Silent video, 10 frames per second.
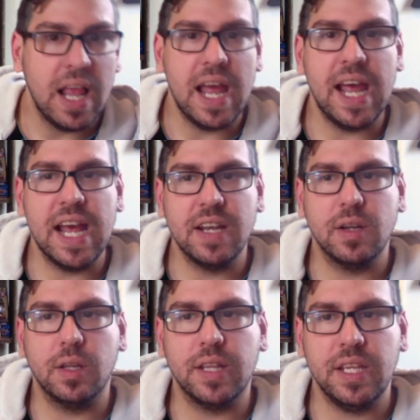And
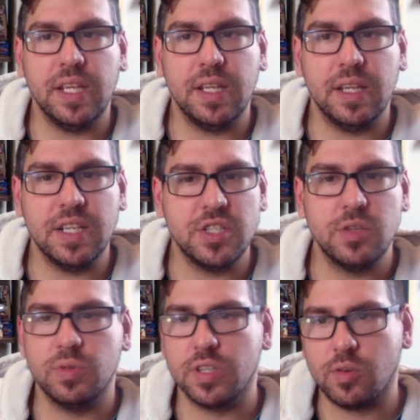the issue
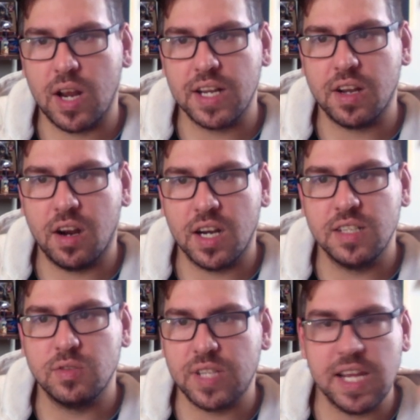with the credit
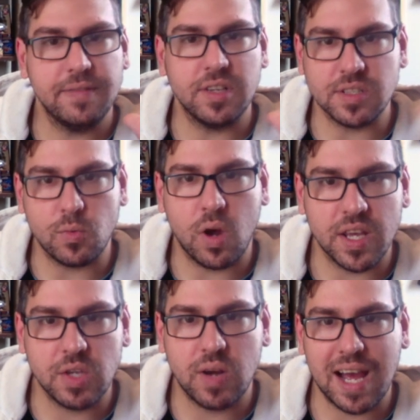cards, Dave doesn't want
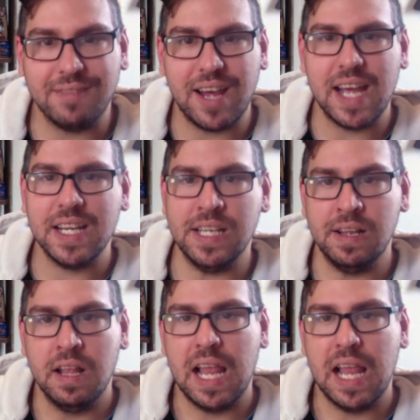you to have any,